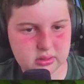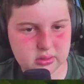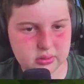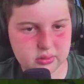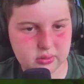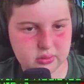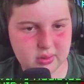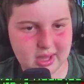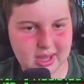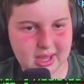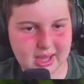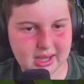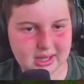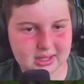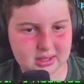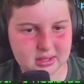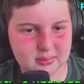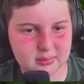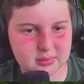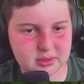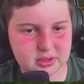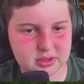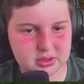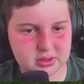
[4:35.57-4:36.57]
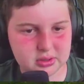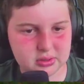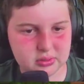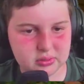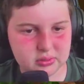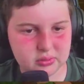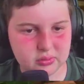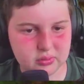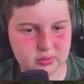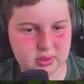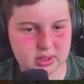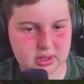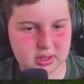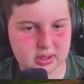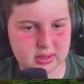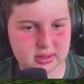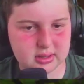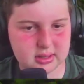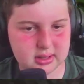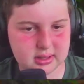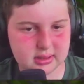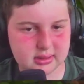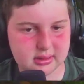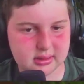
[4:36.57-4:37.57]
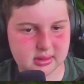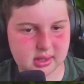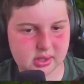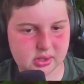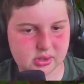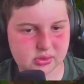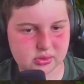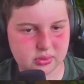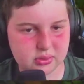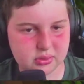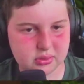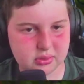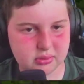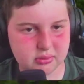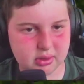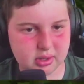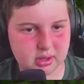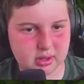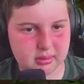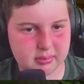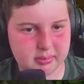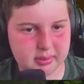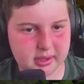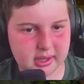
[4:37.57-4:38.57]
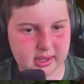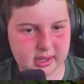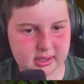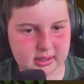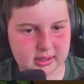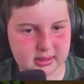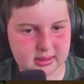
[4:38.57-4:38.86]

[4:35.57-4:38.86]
hack number 2. What are the essentials you want to pack?